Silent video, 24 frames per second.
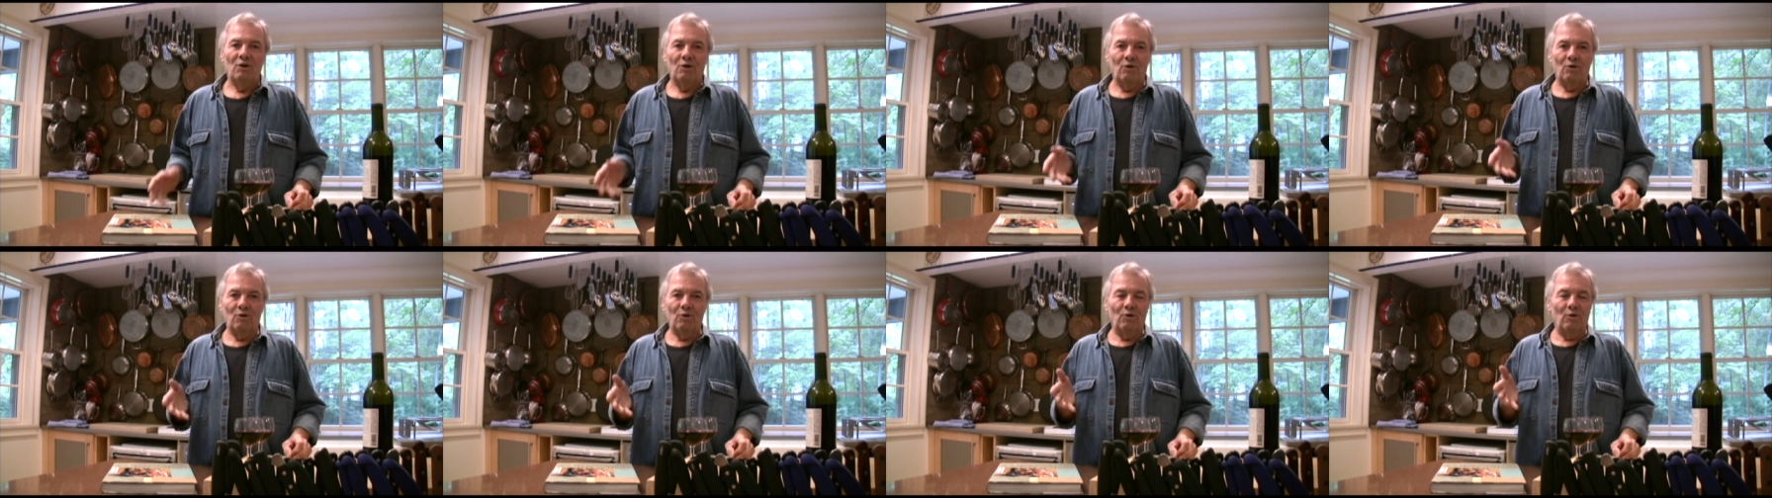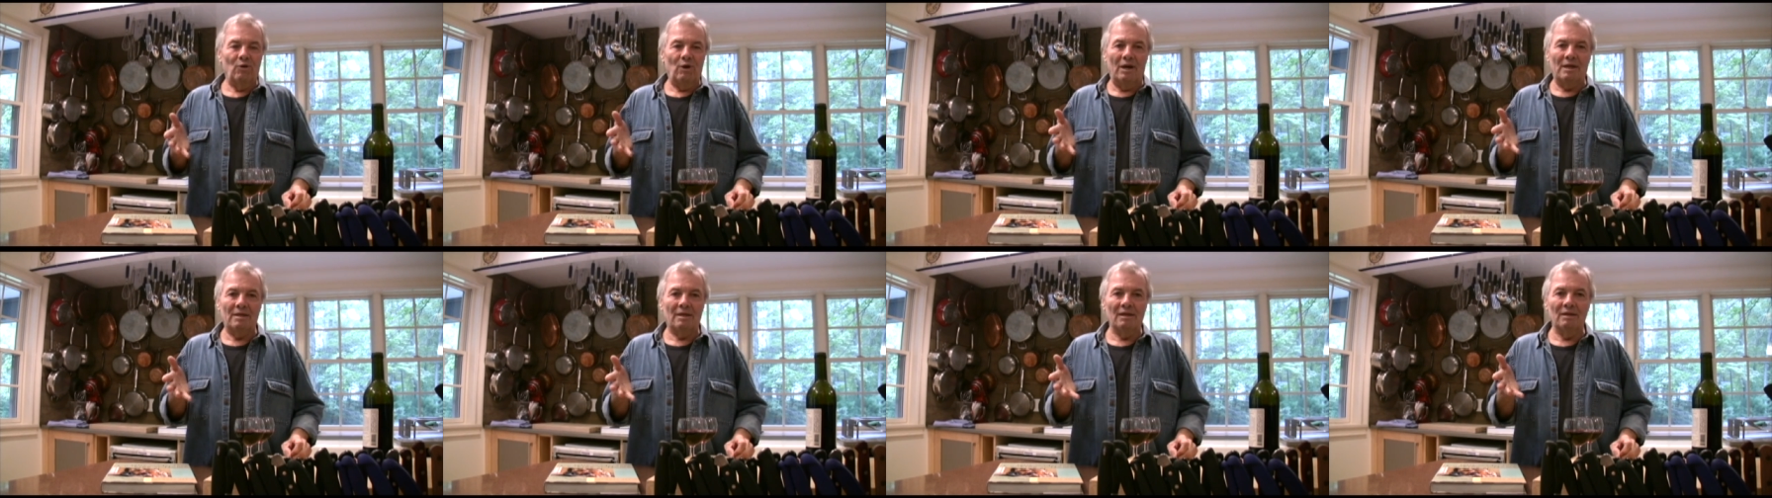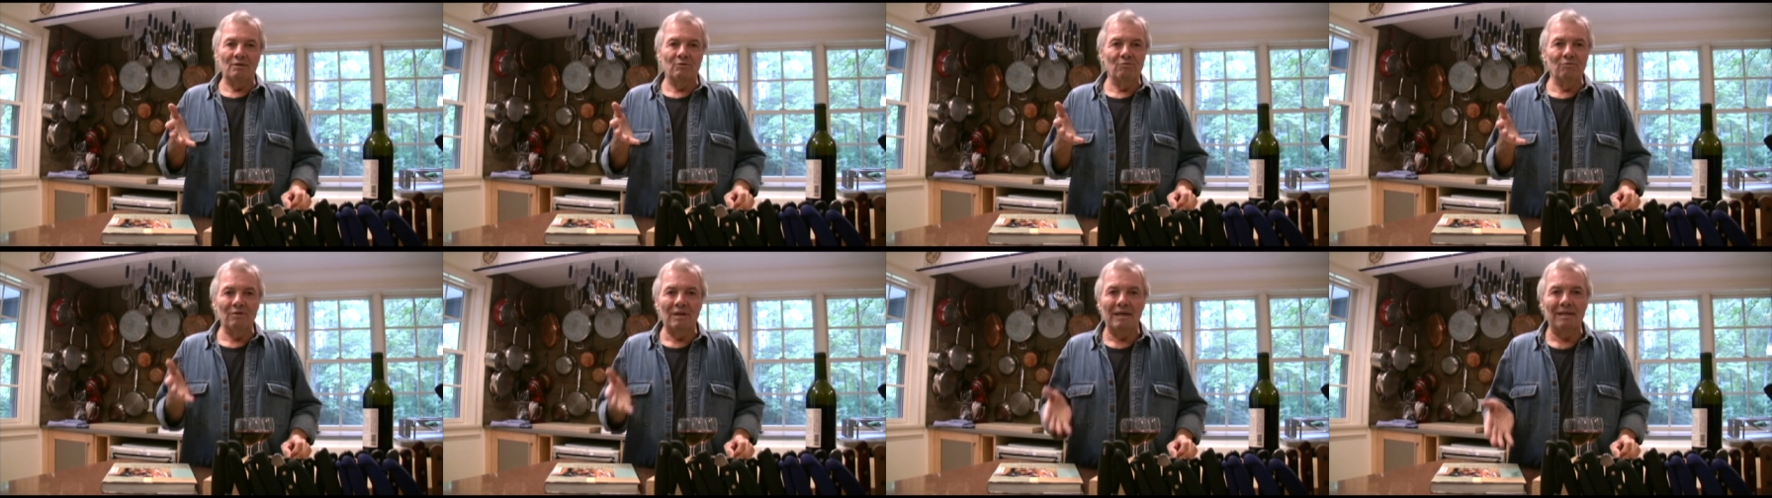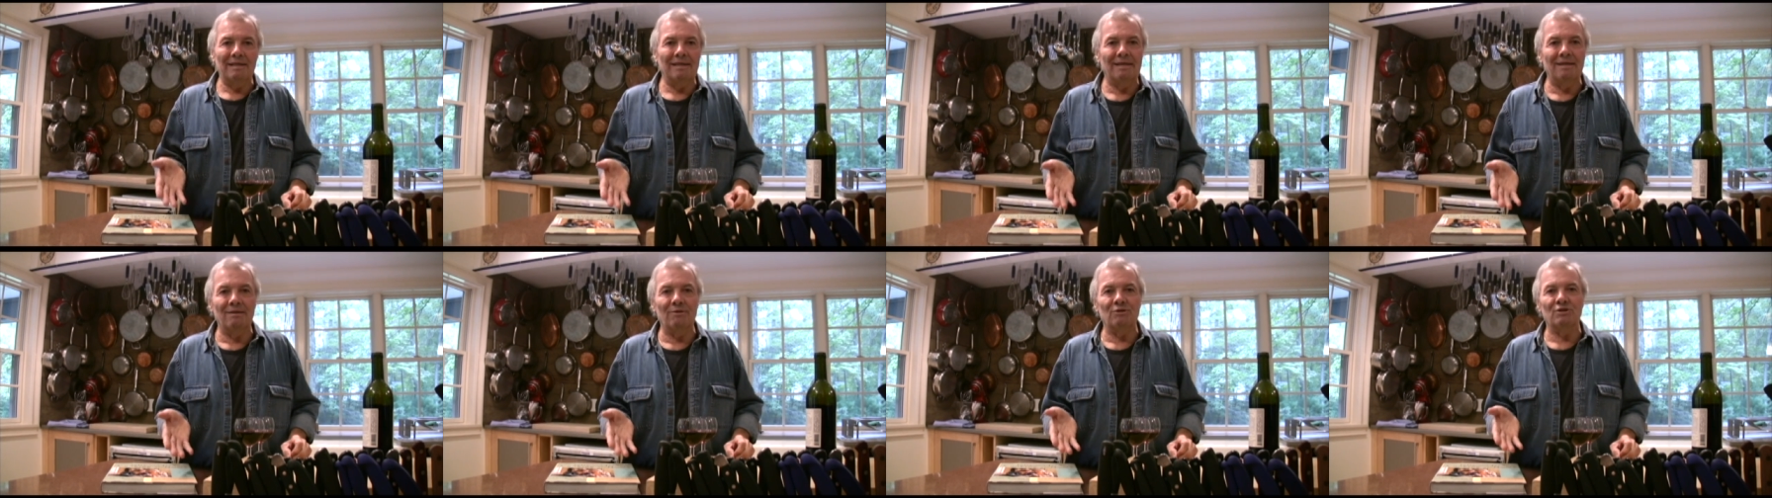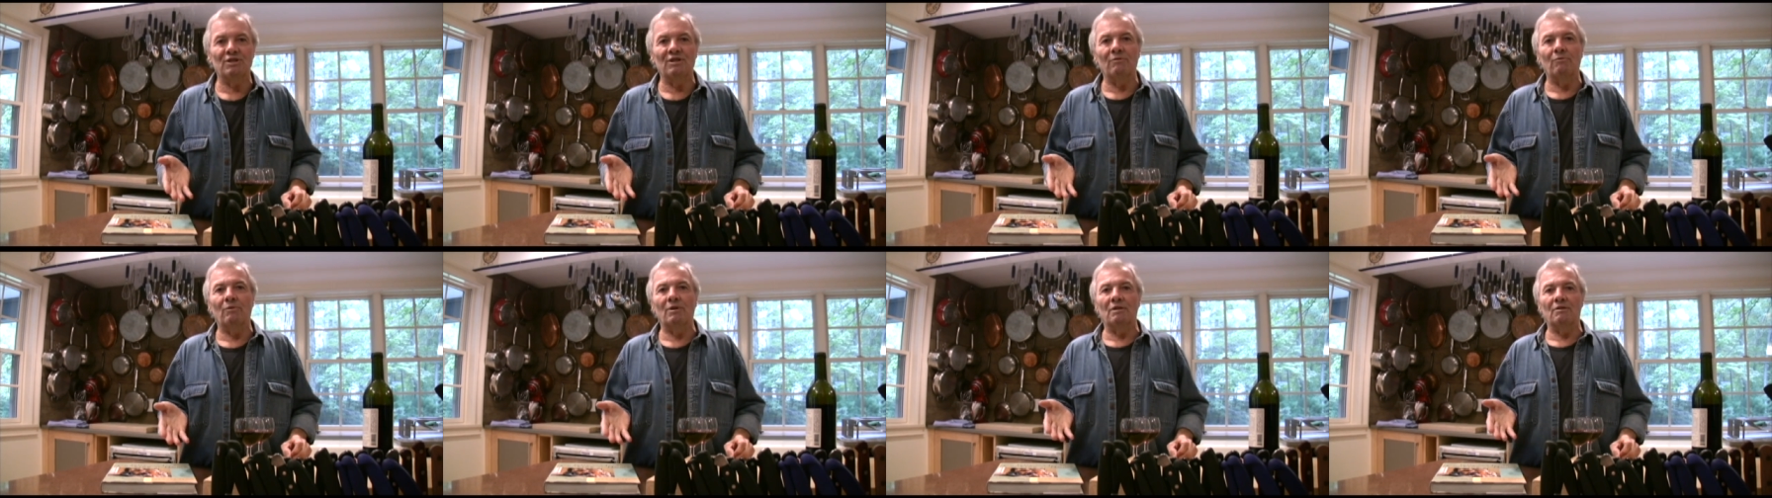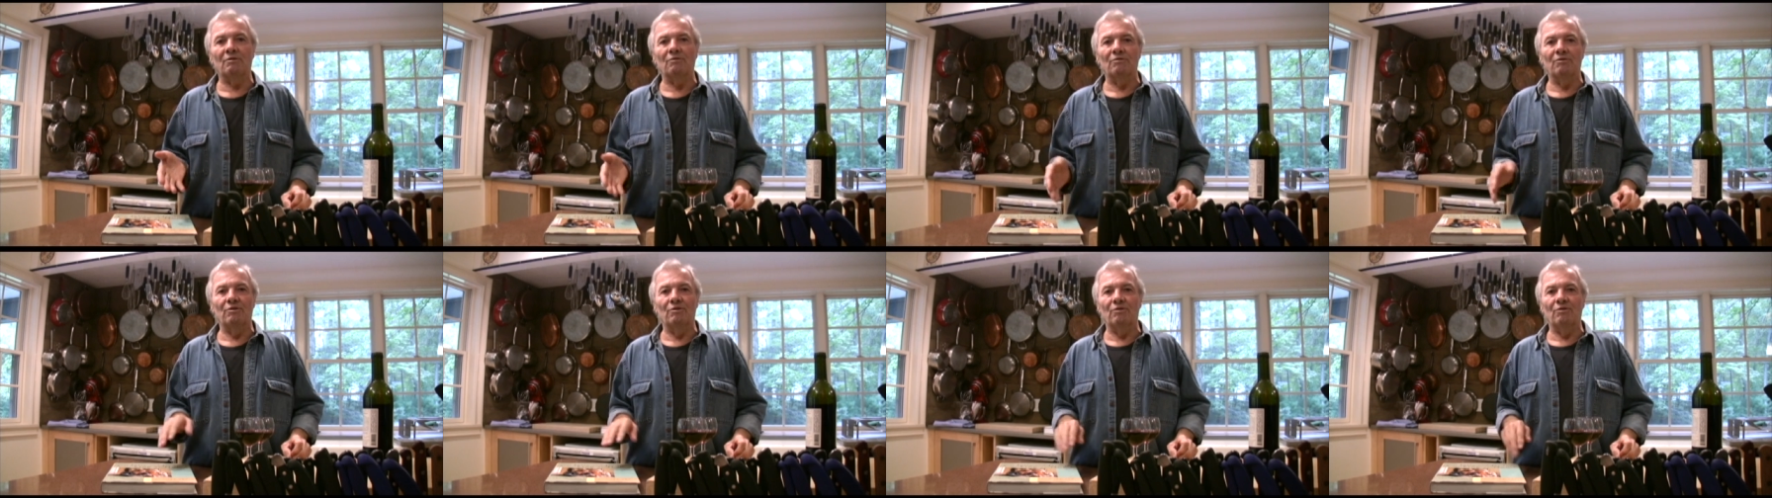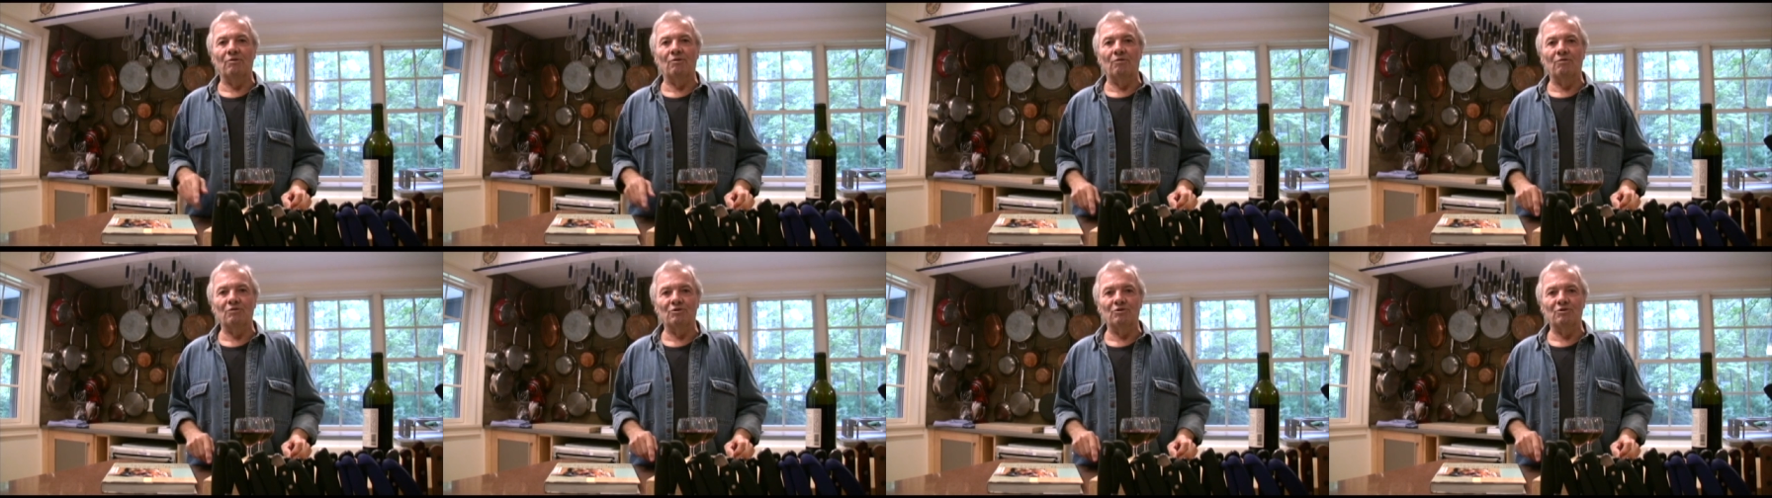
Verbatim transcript: Uh, I think two days later she was on the,